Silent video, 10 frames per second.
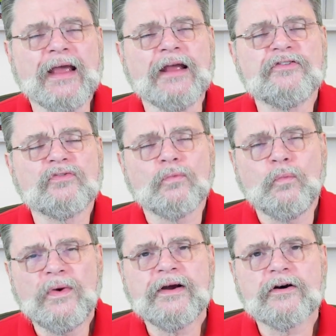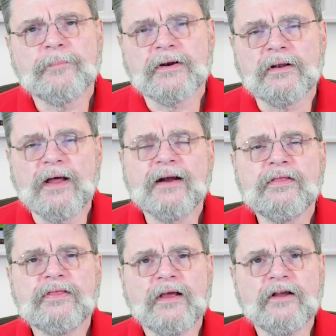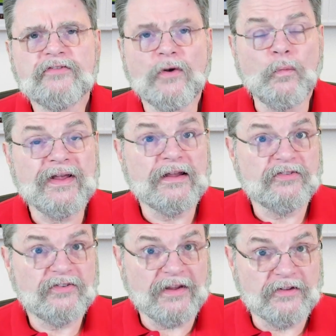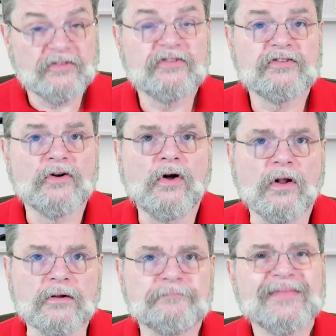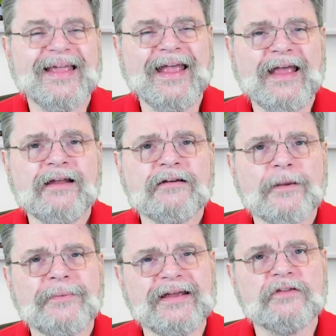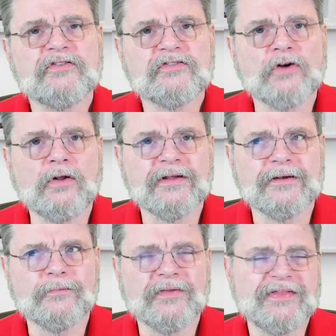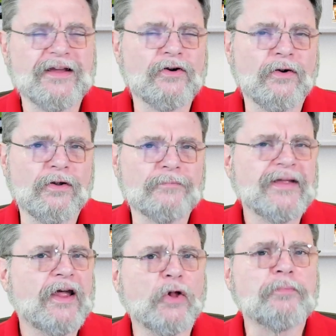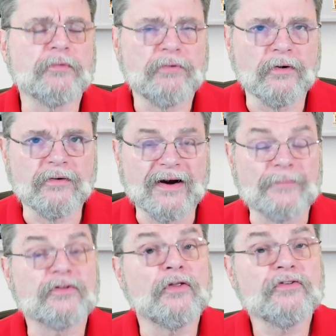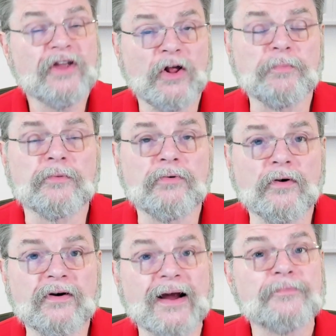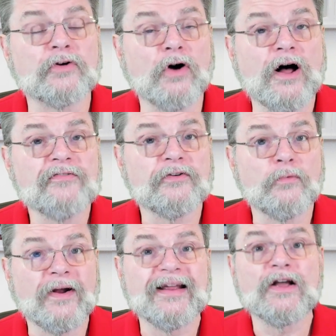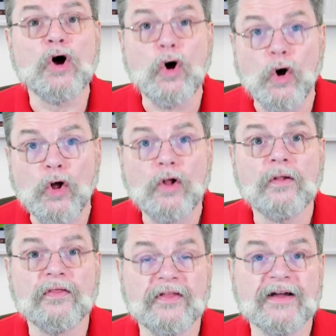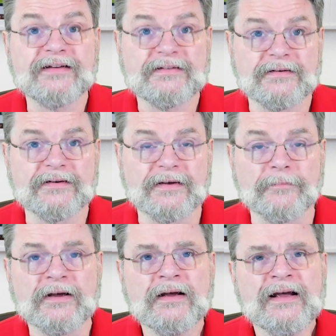It's weird, but a lot of things that we install end up installing what they call helper programs. And those helper programs are often running all the time.